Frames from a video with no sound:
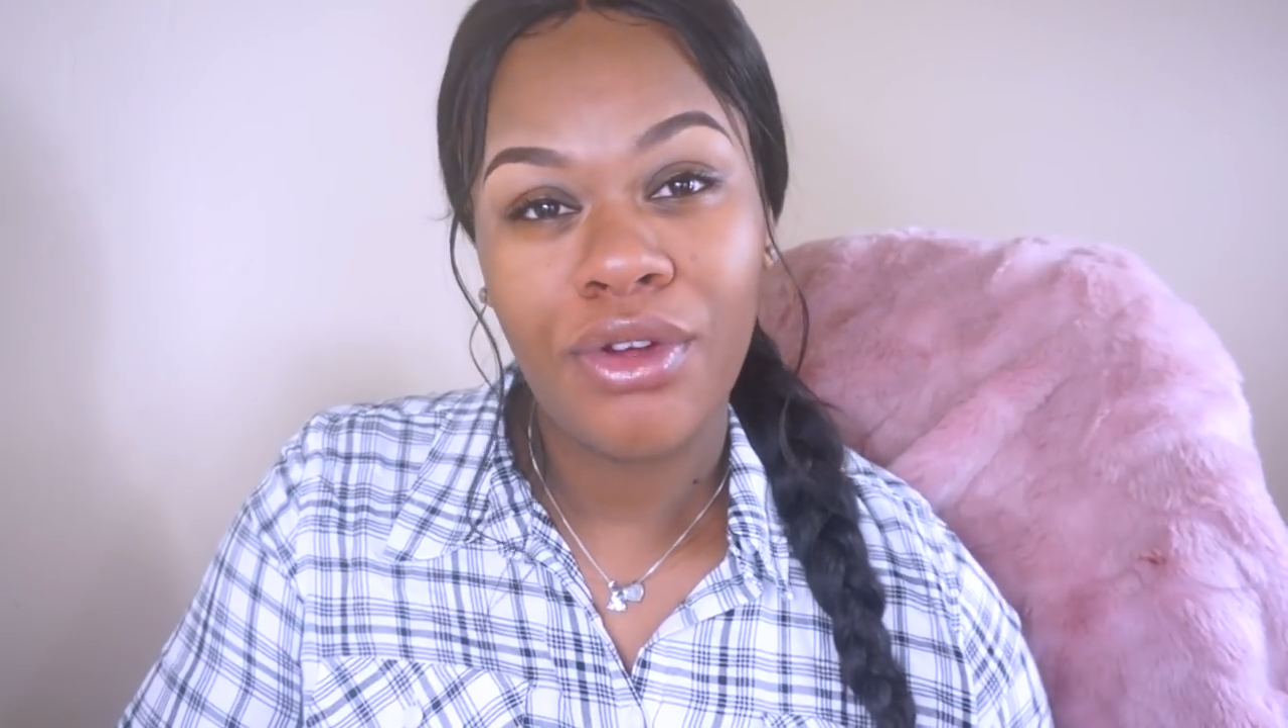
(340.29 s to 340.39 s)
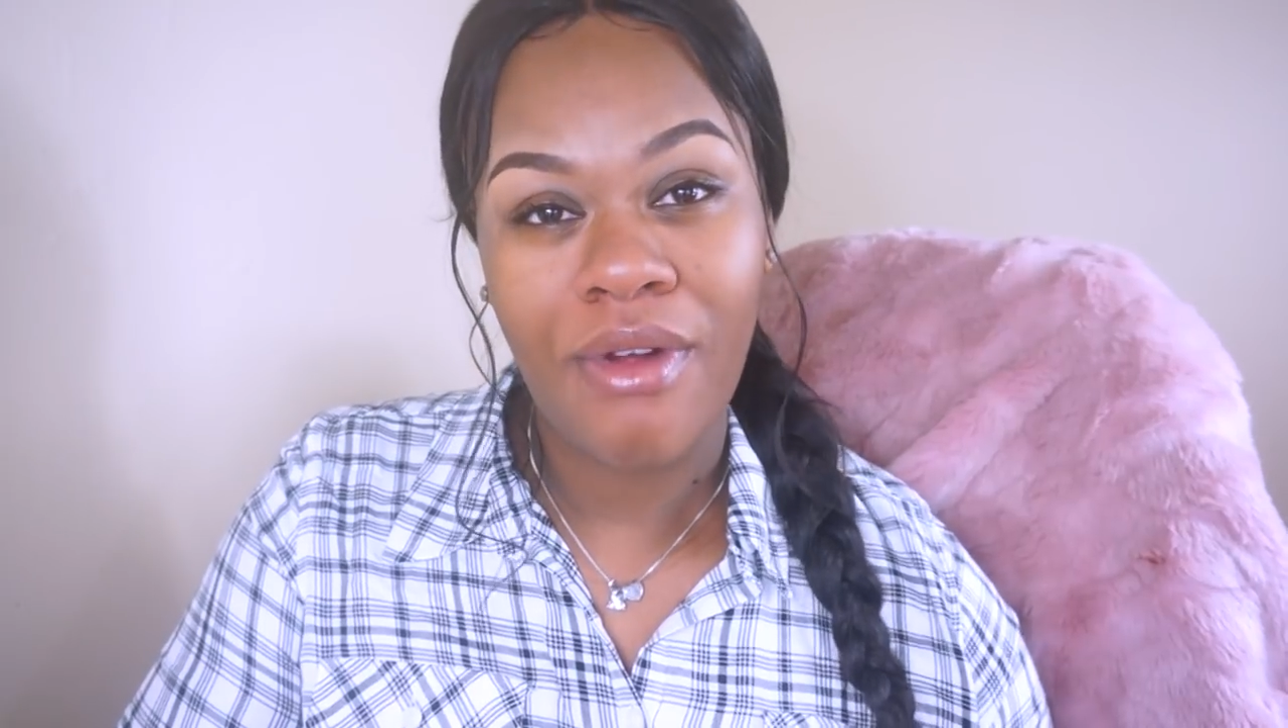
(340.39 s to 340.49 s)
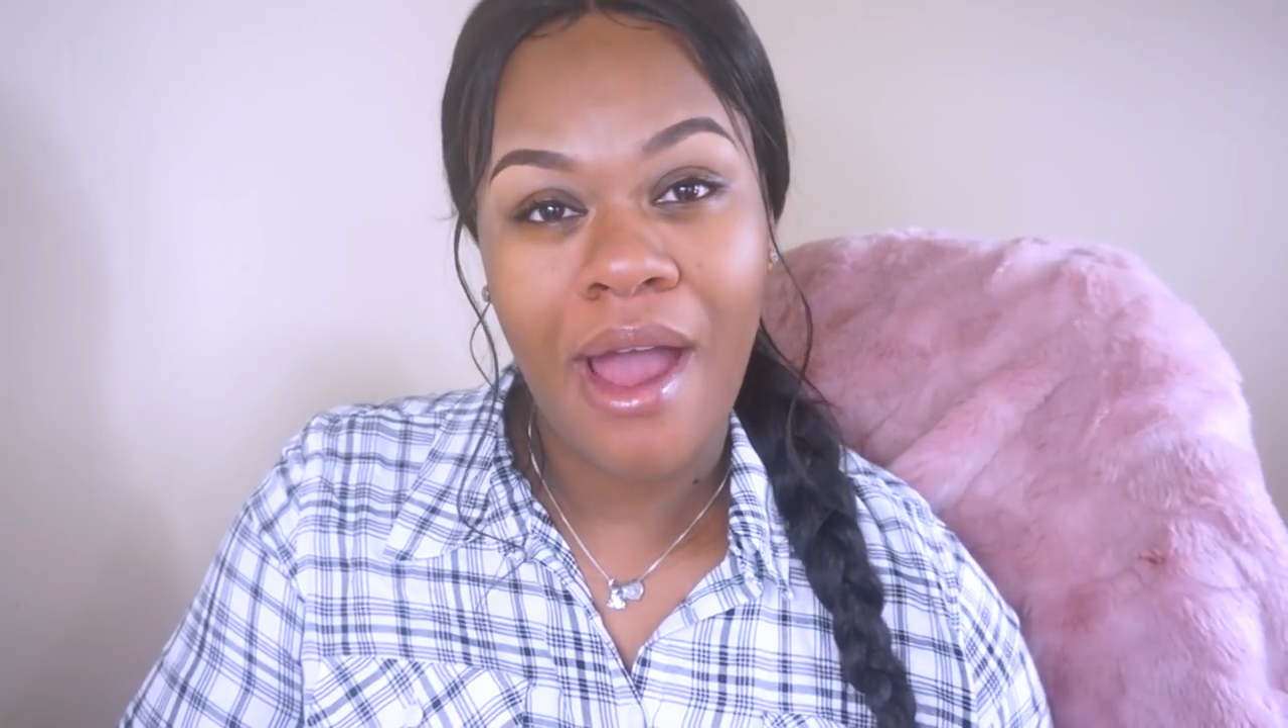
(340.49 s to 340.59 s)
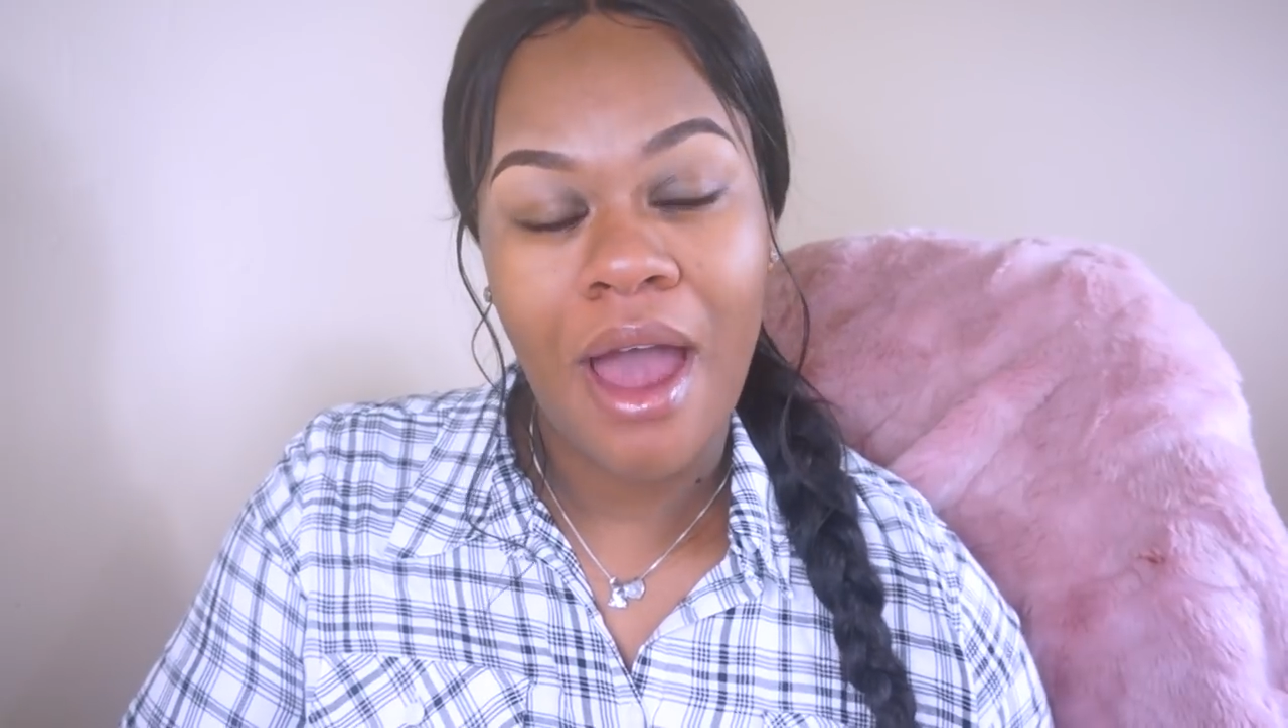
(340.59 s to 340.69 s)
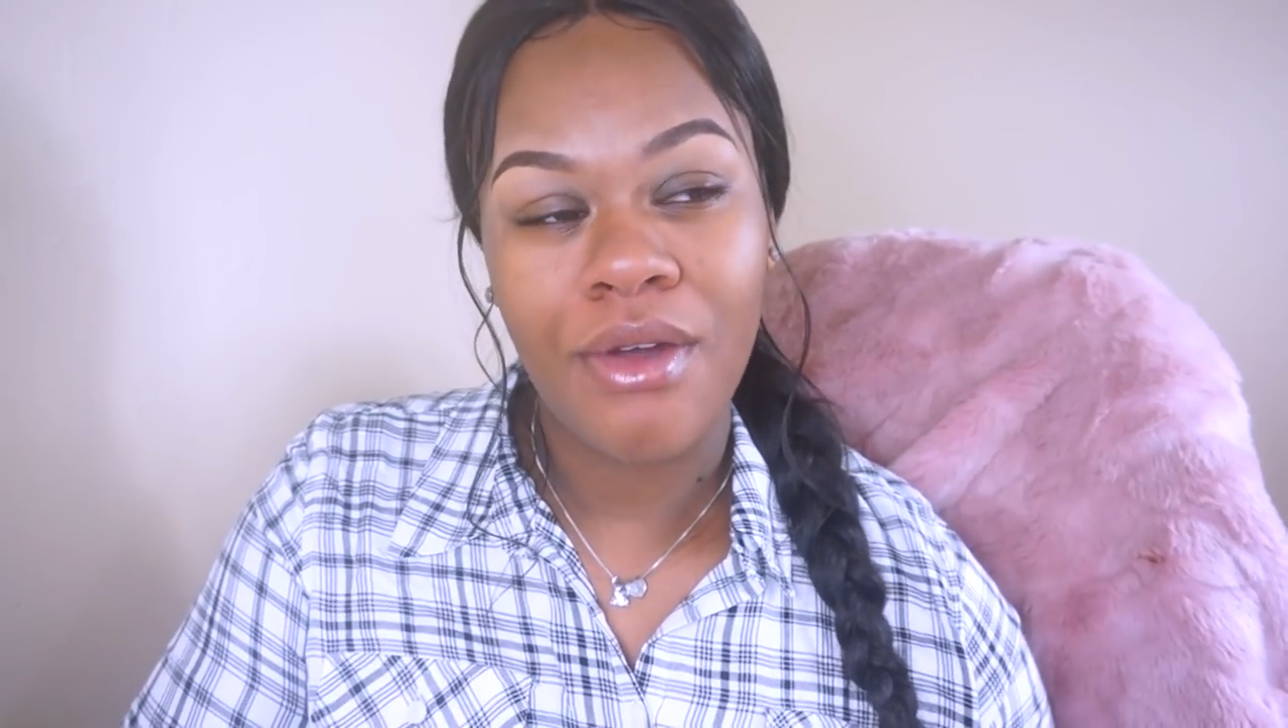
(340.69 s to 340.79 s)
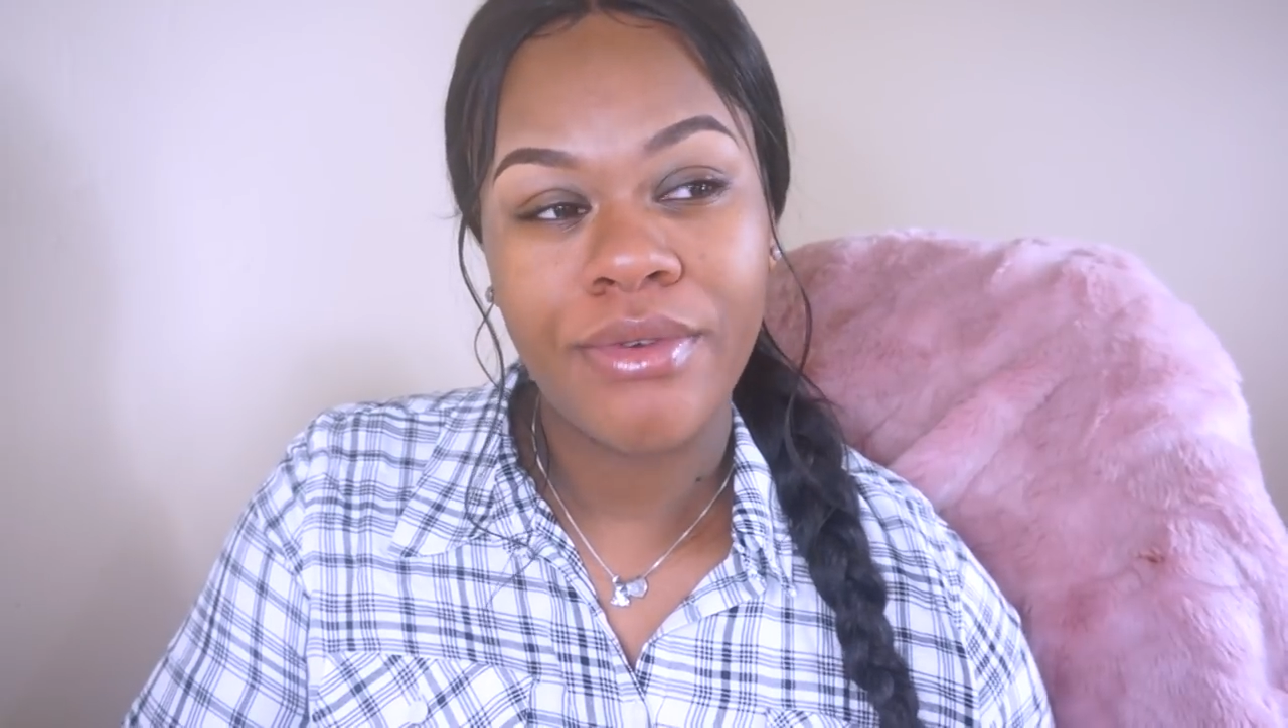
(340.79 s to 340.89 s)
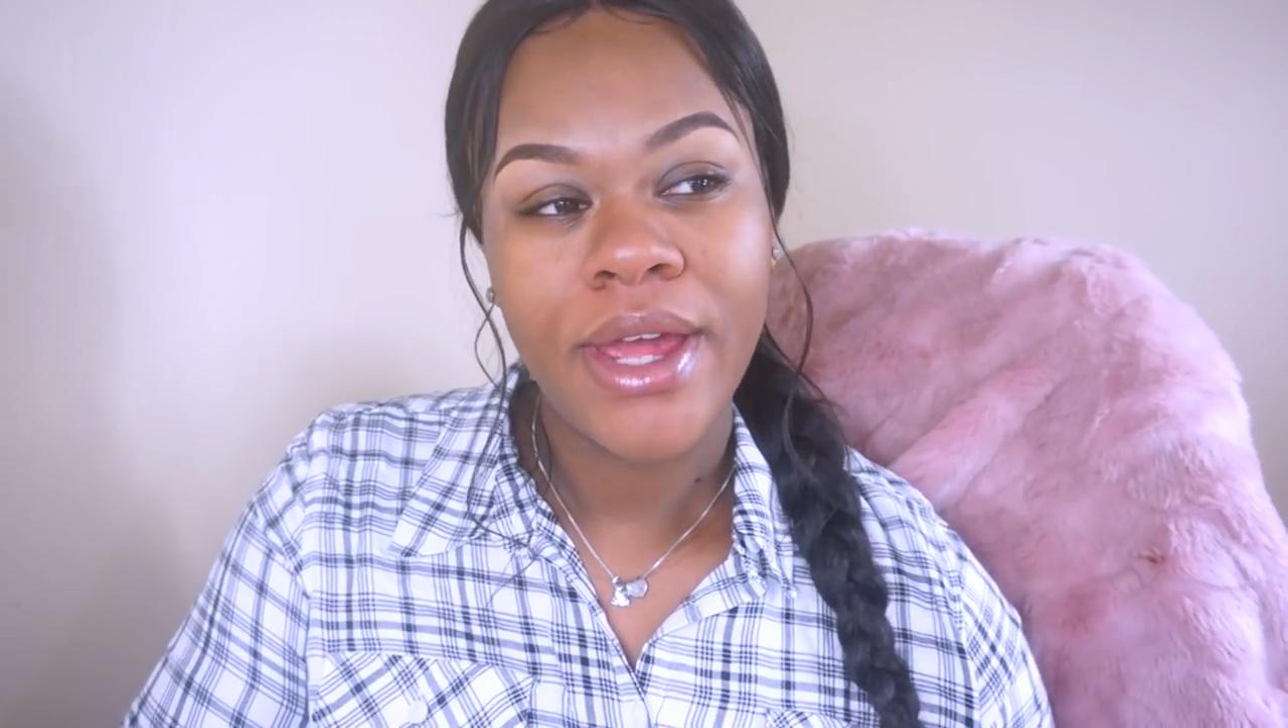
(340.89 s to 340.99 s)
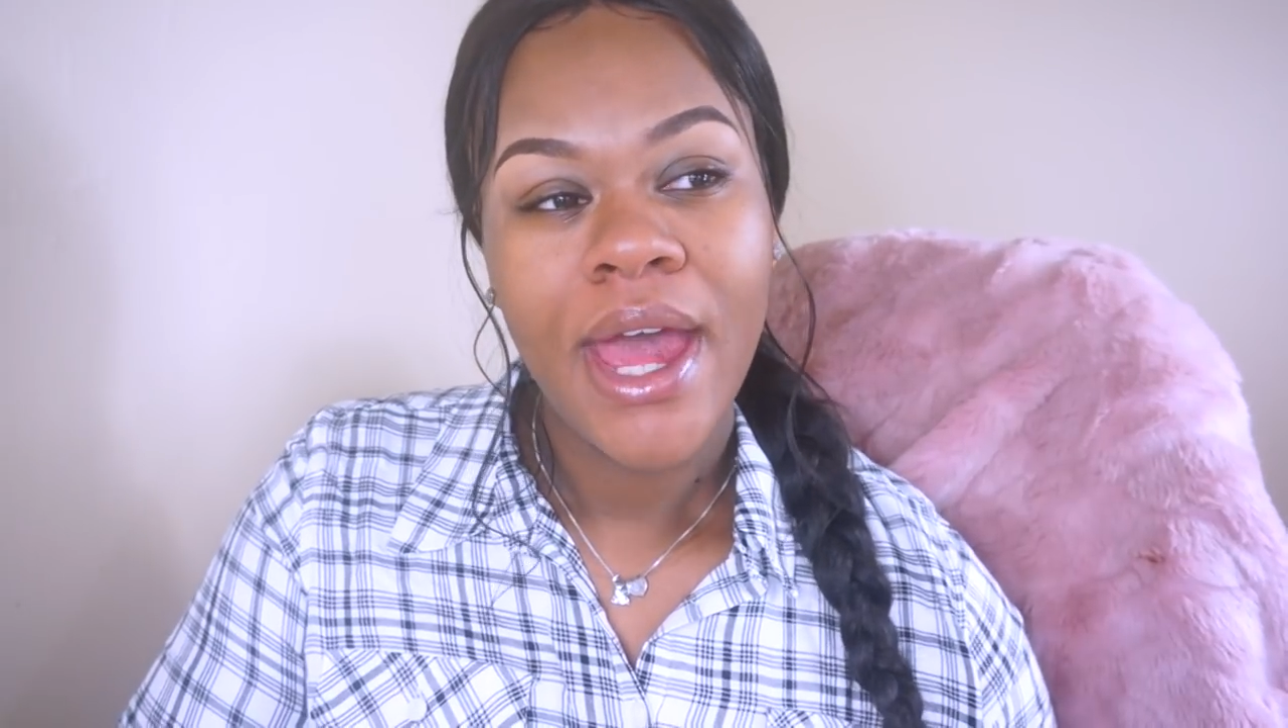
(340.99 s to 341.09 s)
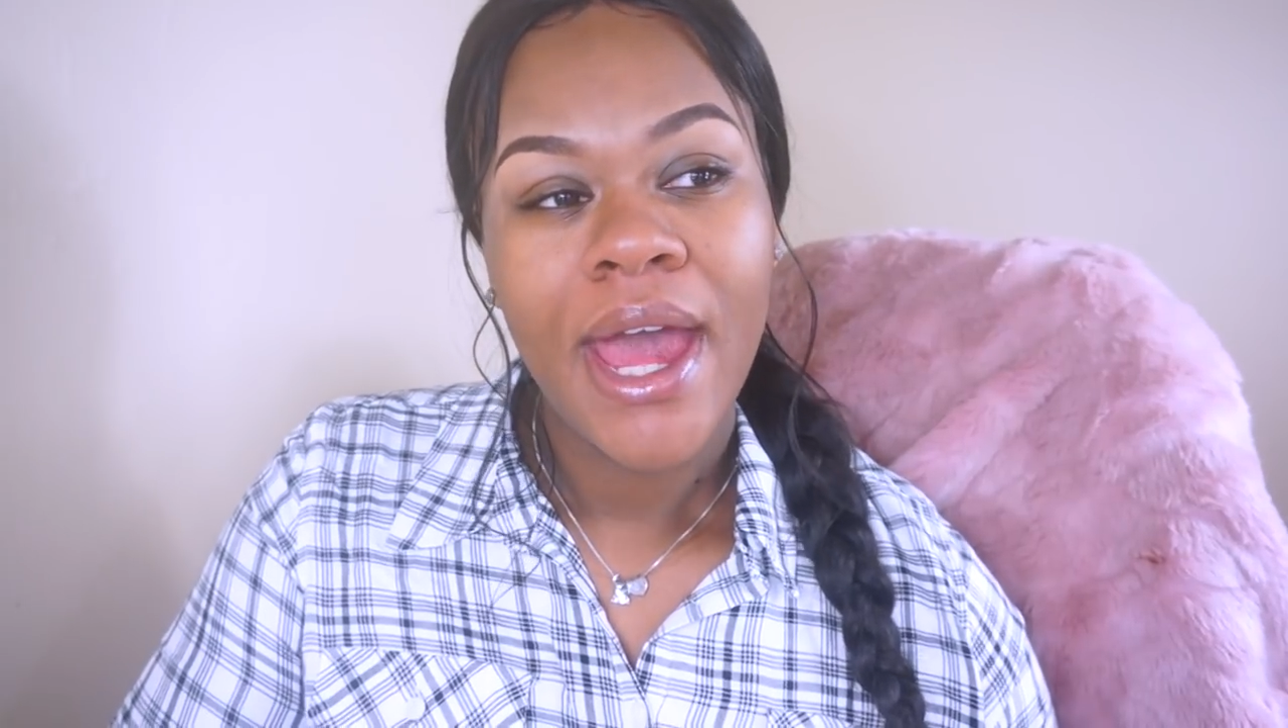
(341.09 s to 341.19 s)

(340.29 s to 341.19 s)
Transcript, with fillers: ground